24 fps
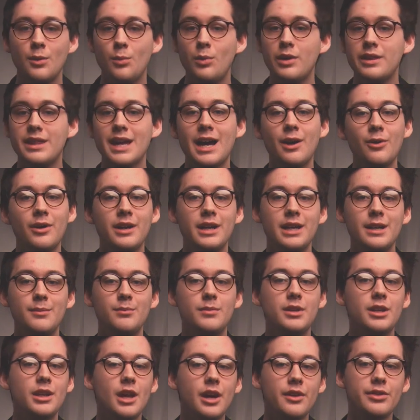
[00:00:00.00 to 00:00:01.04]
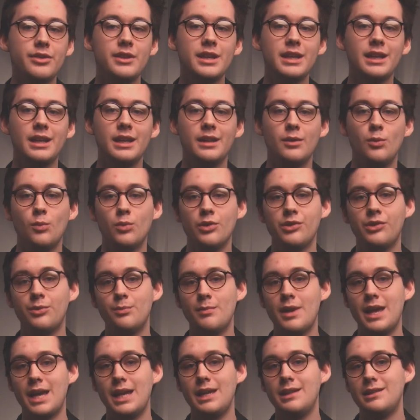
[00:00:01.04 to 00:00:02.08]
Without him nothing was
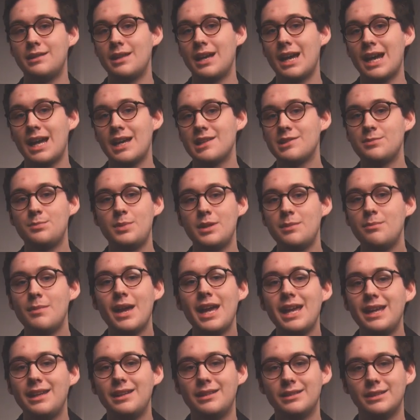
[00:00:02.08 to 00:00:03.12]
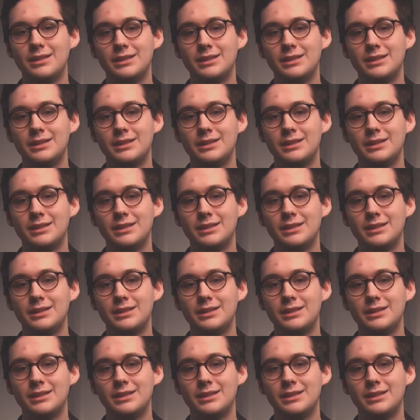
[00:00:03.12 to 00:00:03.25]
made that has been made.